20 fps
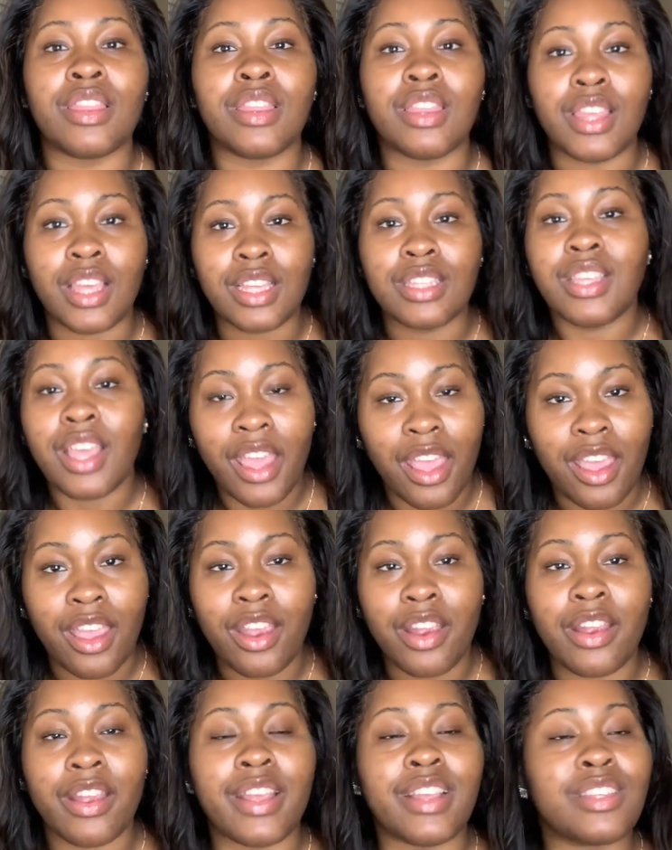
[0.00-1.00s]
This
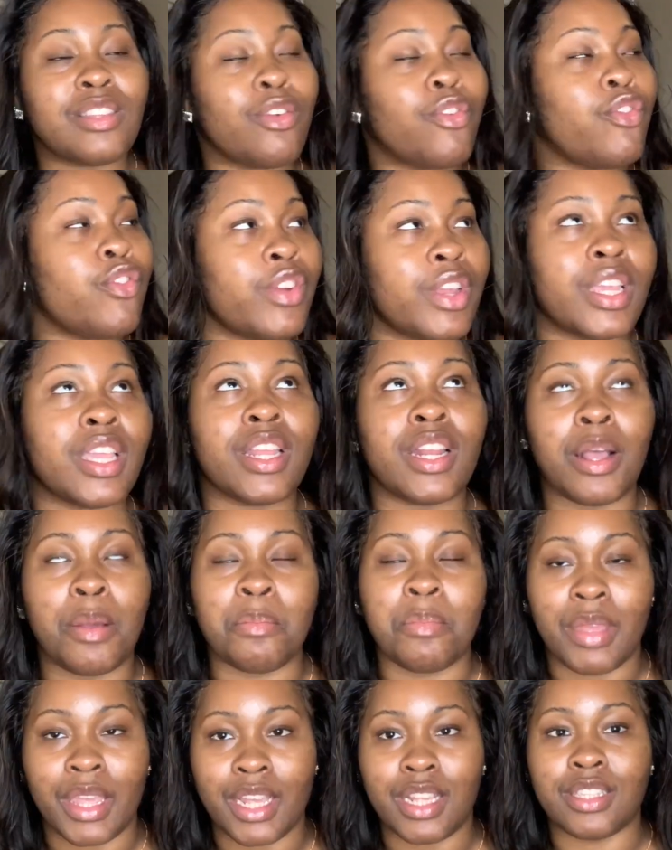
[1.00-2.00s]
hair is freaking
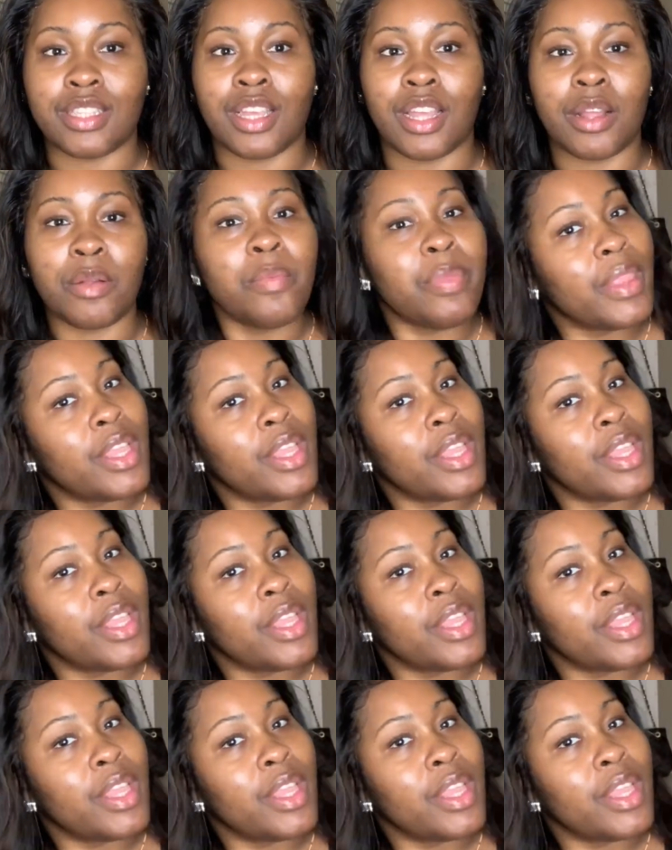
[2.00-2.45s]
amazing.